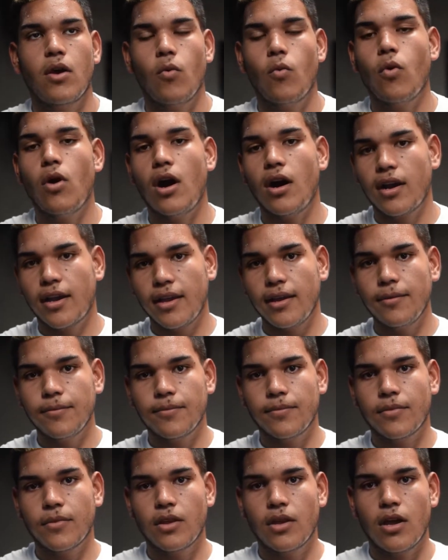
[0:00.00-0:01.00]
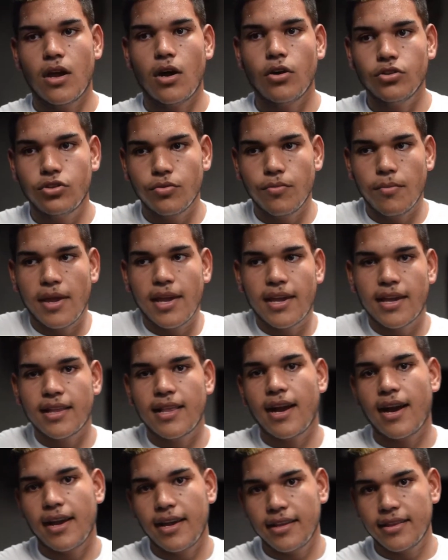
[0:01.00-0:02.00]
walking, how to make it
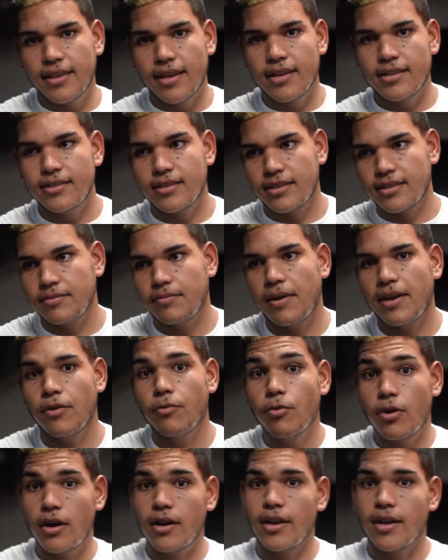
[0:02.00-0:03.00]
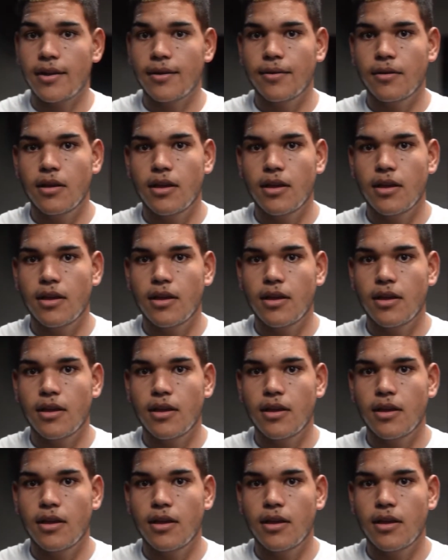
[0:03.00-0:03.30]
high intense is by running.